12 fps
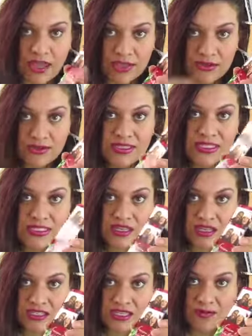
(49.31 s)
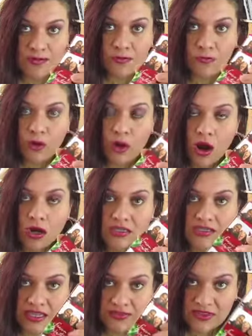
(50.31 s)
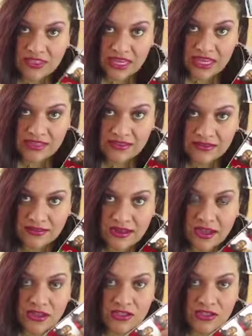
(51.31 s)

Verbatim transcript: I use this concept for our save the dates.